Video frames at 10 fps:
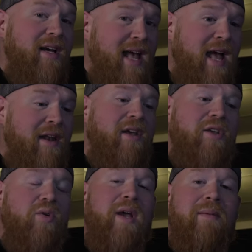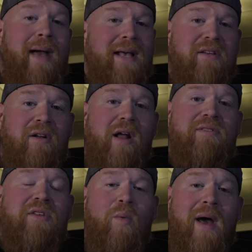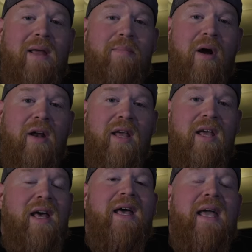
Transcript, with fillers: again, you can pass it around to the wedding party.